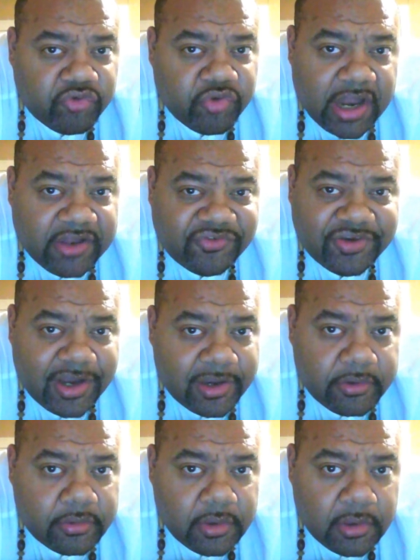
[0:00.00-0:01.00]

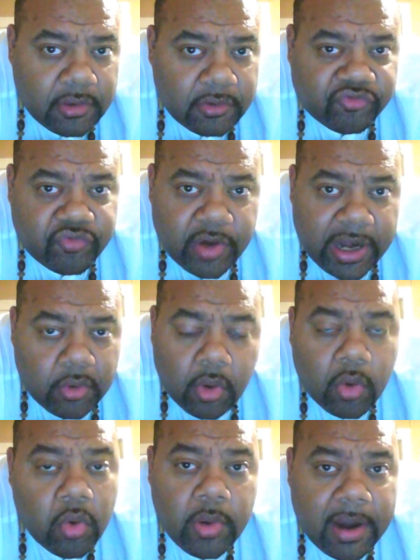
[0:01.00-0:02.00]
transgendered, straight,
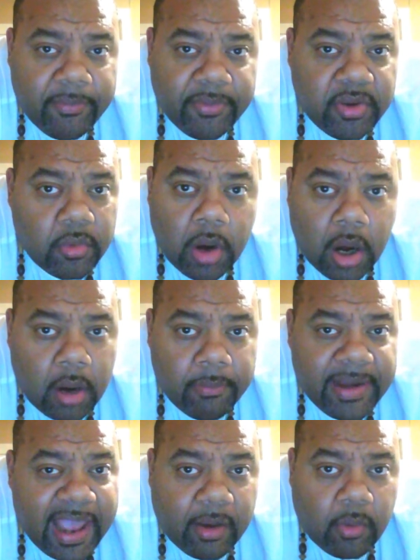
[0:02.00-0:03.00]
or whoever you are
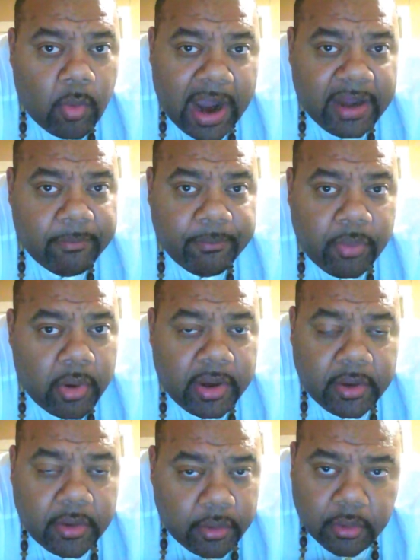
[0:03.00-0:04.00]
black, white,
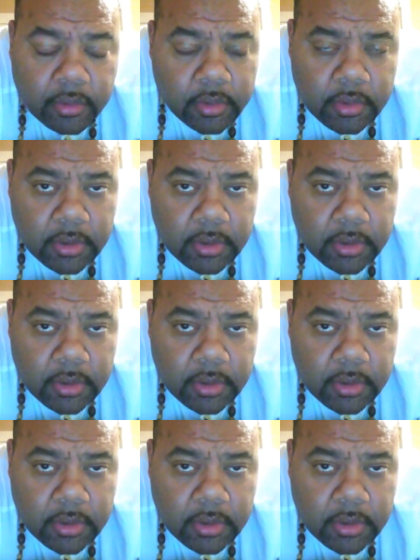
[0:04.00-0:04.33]
boy, girl